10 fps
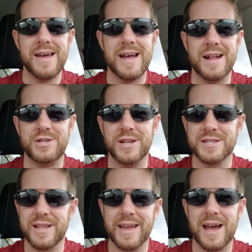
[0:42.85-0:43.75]
and she
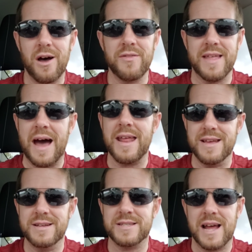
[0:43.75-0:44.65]
doesn't like how that
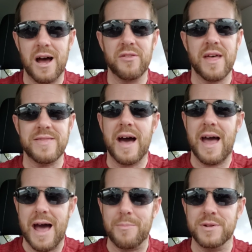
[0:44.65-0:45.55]
is and how that
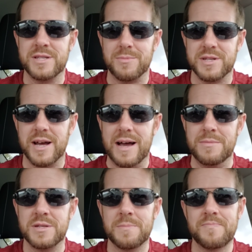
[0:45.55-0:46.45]
happens
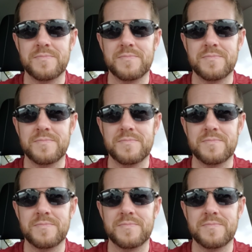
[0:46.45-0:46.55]
sometimes.